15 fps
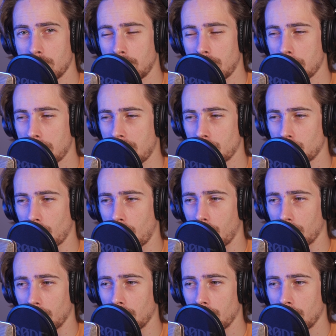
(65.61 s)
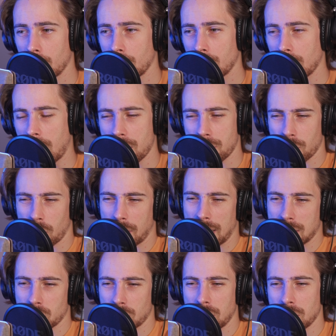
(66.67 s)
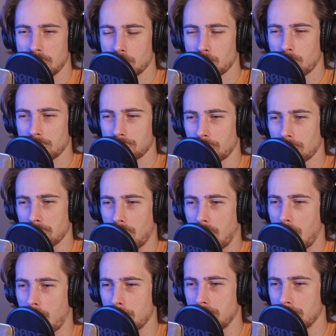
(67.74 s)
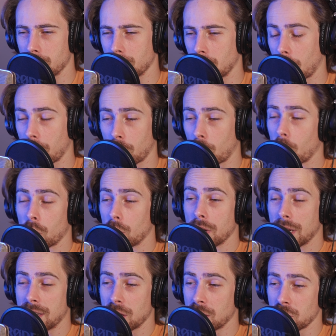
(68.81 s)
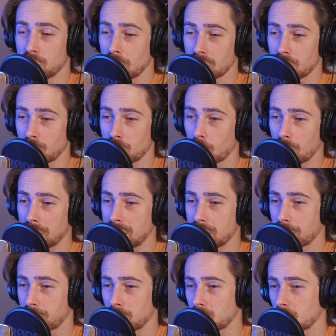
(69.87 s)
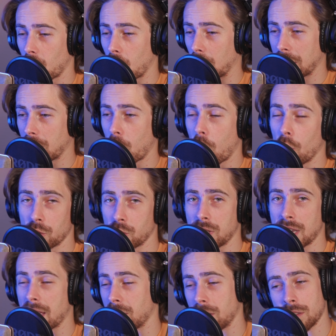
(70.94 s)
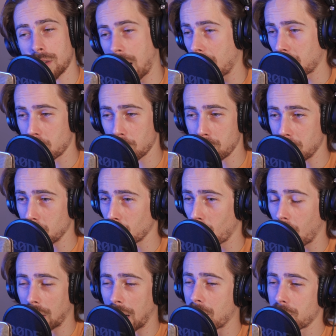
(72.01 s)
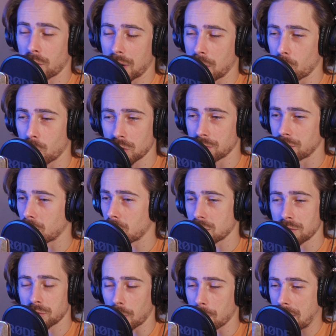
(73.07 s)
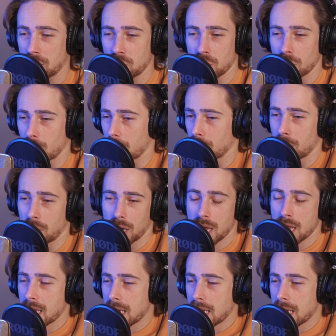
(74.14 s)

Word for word: or am I wrong? I thought actually this was from The Hobbit, but, or, or it is just a totally different song altogether. I could be wrong. I thought it was the version from Ed Sheeran, but